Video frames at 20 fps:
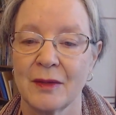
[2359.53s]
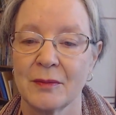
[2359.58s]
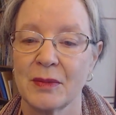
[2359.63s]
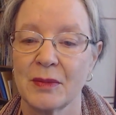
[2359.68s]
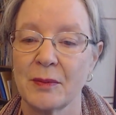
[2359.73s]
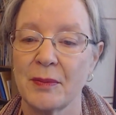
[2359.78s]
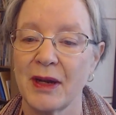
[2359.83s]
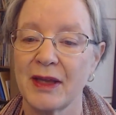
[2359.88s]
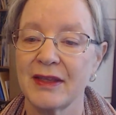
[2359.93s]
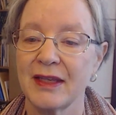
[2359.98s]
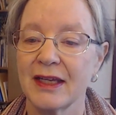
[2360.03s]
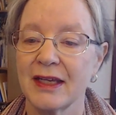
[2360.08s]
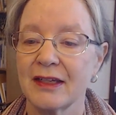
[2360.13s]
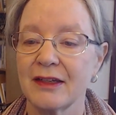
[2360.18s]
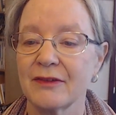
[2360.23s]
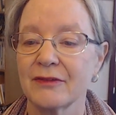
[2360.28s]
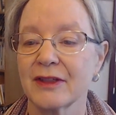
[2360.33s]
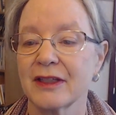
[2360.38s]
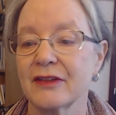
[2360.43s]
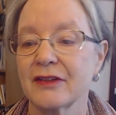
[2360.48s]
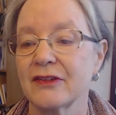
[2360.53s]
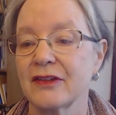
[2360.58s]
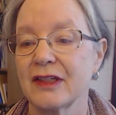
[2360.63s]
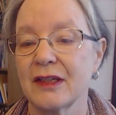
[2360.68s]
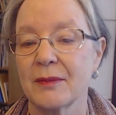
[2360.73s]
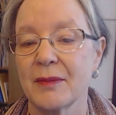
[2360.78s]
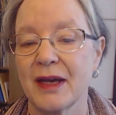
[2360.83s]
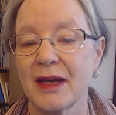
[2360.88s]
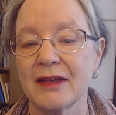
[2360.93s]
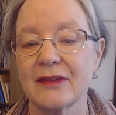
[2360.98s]
But by the end of listening
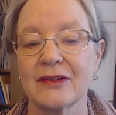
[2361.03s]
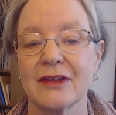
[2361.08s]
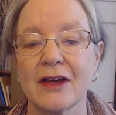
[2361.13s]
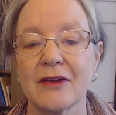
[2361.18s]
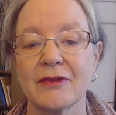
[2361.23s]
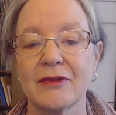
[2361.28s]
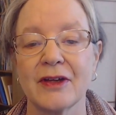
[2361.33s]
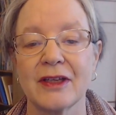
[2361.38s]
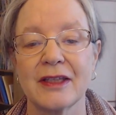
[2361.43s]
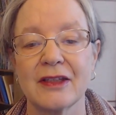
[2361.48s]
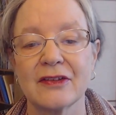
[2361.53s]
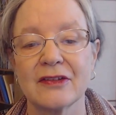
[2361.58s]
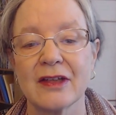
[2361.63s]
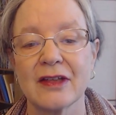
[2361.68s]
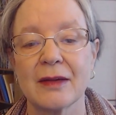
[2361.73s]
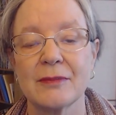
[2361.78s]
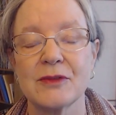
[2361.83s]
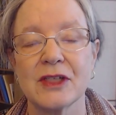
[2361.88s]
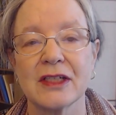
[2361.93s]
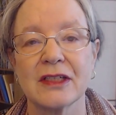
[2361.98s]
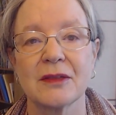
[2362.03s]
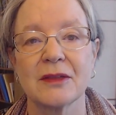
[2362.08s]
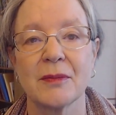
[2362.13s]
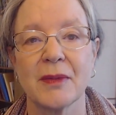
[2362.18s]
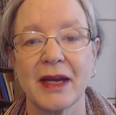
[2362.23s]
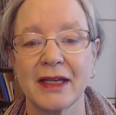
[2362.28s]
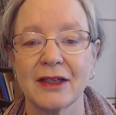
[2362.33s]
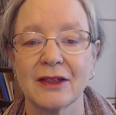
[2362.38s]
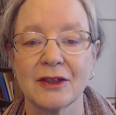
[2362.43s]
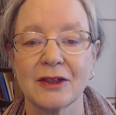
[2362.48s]
to myself on this subject,
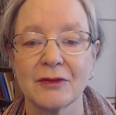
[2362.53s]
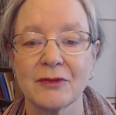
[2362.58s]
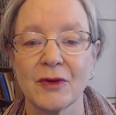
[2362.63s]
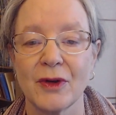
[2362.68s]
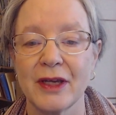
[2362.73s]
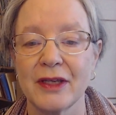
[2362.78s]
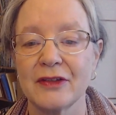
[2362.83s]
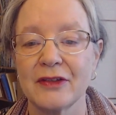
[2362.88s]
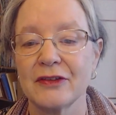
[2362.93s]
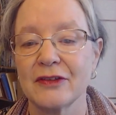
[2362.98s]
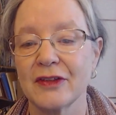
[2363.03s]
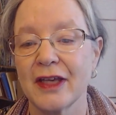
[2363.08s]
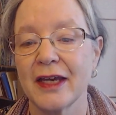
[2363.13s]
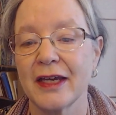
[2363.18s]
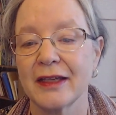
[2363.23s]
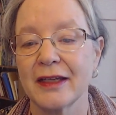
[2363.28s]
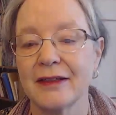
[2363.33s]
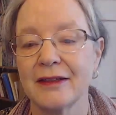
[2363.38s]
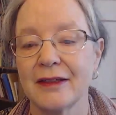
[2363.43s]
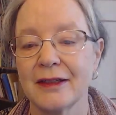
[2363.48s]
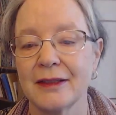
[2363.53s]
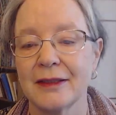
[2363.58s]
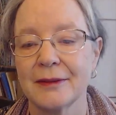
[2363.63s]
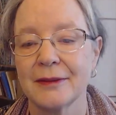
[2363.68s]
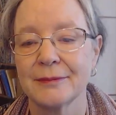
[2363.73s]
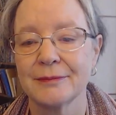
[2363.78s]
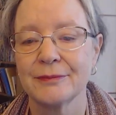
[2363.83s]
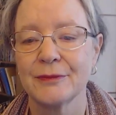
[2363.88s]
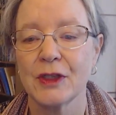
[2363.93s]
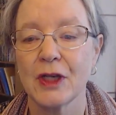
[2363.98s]
my inner voice said,
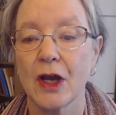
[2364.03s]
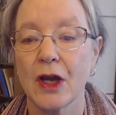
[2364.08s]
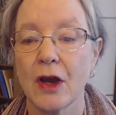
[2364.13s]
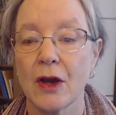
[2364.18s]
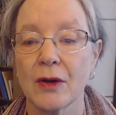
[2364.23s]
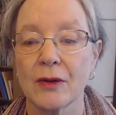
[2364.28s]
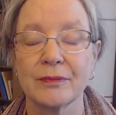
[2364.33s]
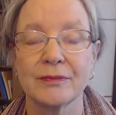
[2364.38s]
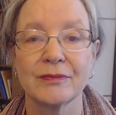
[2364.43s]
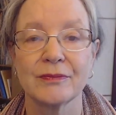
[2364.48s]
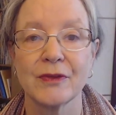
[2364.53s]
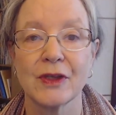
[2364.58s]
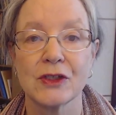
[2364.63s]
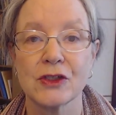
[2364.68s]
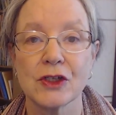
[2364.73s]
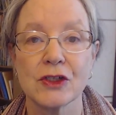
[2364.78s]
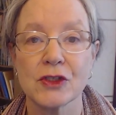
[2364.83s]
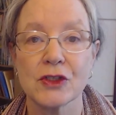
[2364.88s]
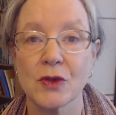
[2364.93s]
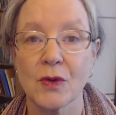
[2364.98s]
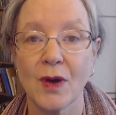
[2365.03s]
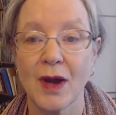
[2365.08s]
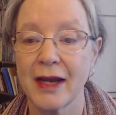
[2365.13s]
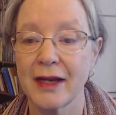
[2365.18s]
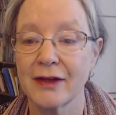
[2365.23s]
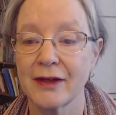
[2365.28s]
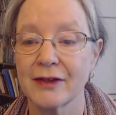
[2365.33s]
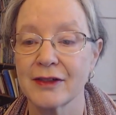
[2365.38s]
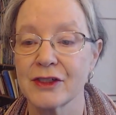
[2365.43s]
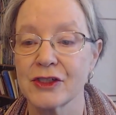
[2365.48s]
the church
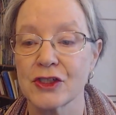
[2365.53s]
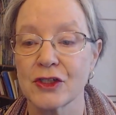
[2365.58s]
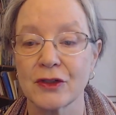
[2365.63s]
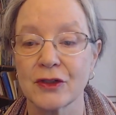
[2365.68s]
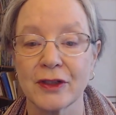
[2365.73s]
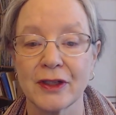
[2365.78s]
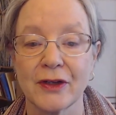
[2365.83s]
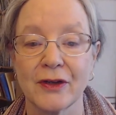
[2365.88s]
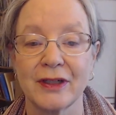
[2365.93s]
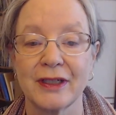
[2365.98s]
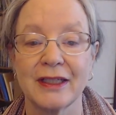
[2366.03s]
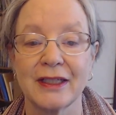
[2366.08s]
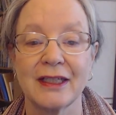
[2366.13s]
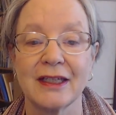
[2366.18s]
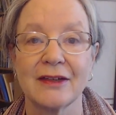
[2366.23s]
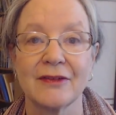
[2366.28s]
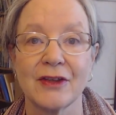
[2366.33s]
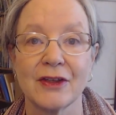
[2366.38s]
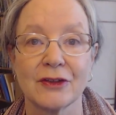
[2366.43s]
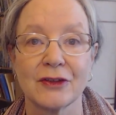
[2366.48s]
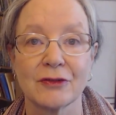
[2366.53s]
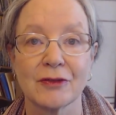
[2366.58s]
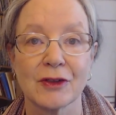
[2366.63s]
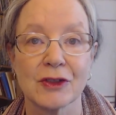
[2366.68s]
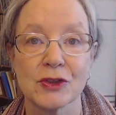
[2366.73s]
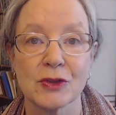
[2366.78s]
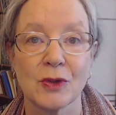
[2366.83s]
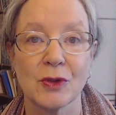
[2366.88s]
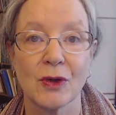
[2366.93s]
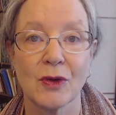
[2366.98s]
choir is surely going to give this
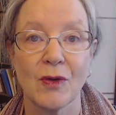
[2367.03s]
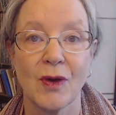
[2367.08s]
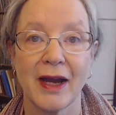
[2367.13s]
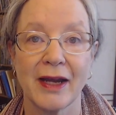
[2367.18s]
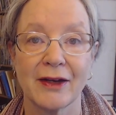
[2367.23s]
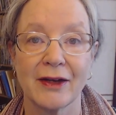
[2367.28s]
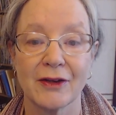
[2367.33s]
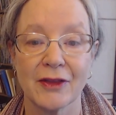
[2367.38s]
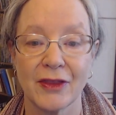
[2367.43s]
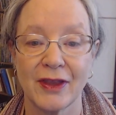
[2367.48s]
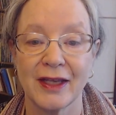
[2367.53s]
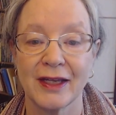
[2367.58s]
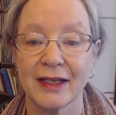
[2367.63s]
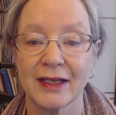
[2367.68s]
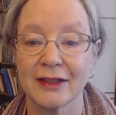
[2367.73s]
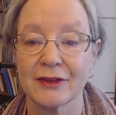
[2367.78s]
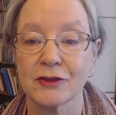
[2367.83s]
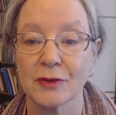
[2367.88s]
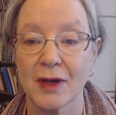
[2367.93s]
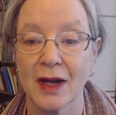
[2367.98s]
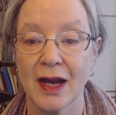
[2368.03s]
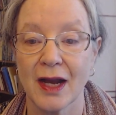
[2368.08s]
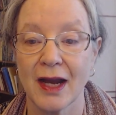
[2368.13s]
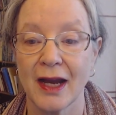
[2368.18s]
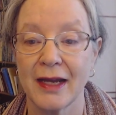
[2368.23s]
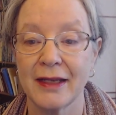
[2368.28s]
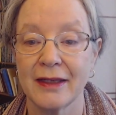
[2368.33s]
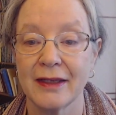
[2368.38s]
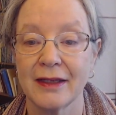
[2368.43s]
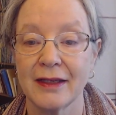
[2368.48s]
virtual choir thing a
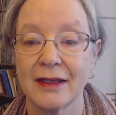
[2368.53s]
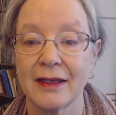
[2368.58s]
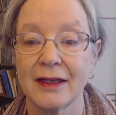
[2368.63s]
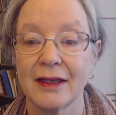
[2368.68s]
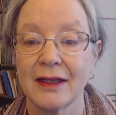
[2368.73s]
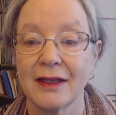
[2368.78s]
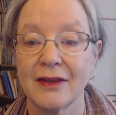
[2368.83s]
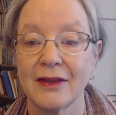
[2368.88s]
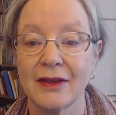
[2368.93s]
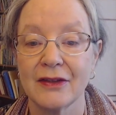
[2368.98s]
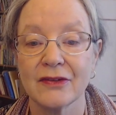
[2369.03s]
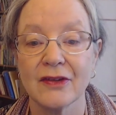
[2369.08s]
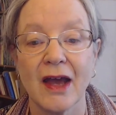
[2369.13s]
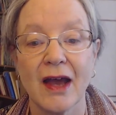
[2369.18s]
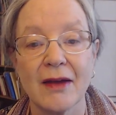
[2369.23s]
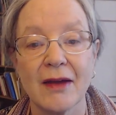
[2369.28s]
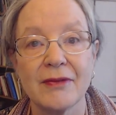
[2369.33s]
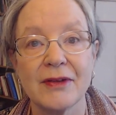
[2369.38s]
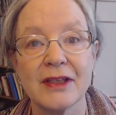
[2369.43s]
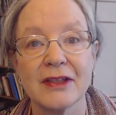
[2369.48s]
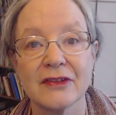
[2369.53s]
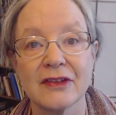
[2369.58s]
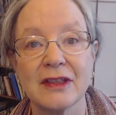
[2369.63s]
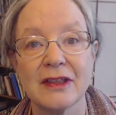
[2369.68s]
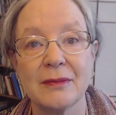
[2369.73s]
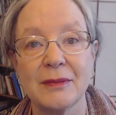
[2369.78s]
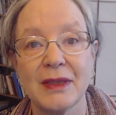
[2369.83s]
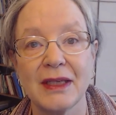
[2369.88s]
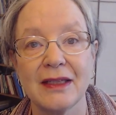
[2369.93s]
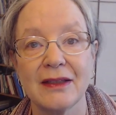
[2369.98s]
try. This obviously
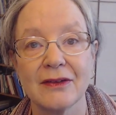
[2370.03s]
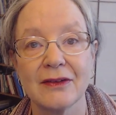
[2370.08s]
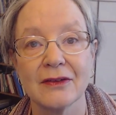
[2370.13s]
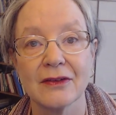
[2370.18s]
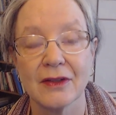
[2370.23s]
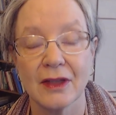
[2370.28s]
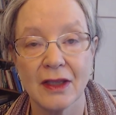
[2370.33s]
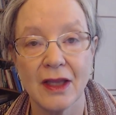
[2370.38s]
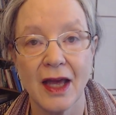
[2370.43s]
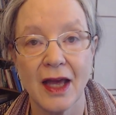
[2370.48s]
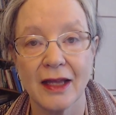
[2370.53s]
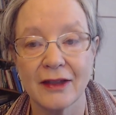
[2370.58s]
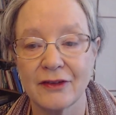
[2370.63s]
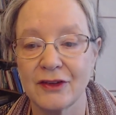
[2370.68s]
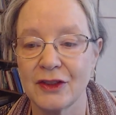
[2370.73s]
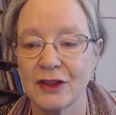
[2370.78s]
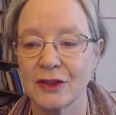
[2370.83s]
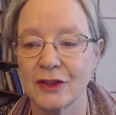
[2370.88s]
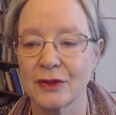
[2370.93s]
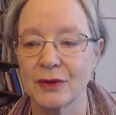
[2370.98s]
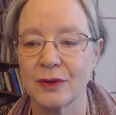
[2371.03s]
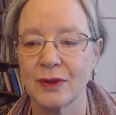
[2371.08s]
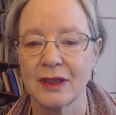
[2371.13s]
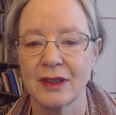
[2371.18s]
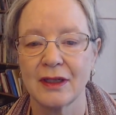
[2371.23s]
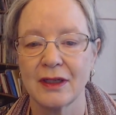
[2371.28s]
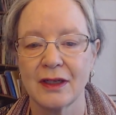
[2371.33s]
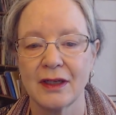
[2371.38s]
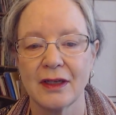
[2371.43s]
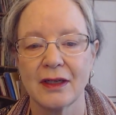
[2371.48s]
means a lot to you.
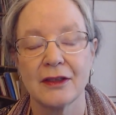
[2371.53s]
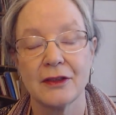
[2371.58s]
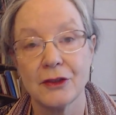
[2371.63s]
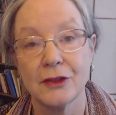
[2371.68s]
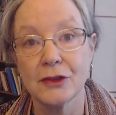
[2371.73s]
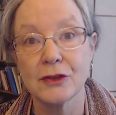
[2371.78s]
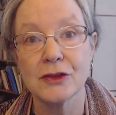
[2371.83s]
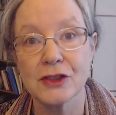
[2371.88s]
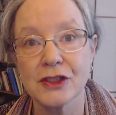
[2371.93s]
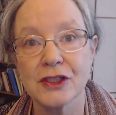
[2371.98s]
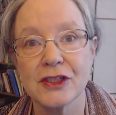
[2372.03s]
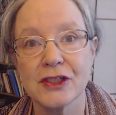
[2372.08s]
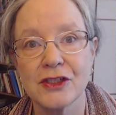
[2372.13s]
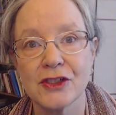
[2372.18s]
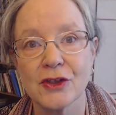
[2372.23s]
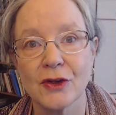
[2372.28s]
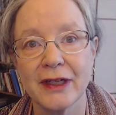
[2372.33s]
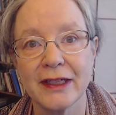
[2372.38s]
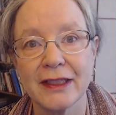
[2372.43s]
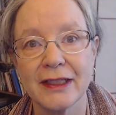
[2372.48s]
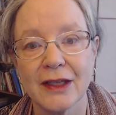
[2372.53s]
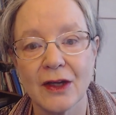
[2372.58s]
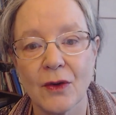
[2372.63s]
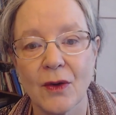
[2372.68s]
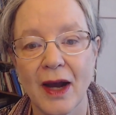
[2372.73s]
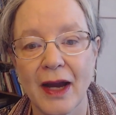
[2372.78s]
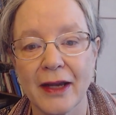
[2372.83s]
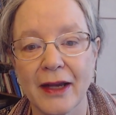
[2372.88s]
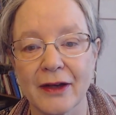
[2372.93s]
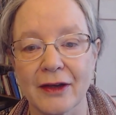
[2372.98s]
You should join the
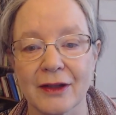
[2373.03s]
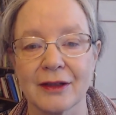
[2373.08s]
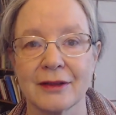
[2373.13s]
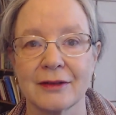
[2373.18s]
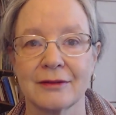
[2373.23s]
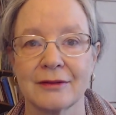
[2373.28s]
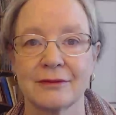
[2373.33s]
choir.